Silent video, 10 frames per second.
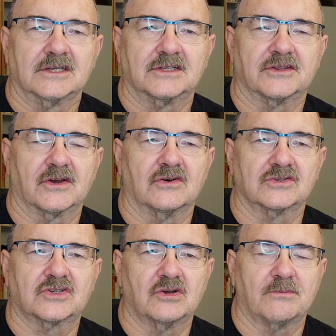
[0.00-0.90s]
to
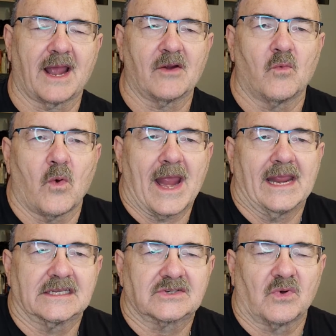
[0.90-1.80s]
those who might
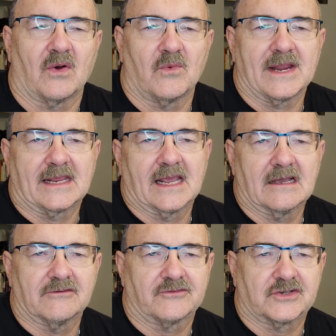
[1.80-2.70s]
waste what we
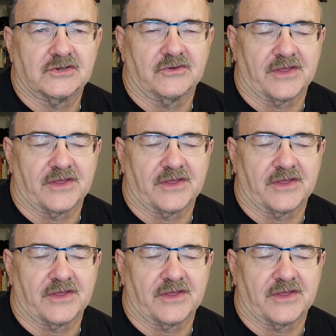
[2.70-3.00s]
give to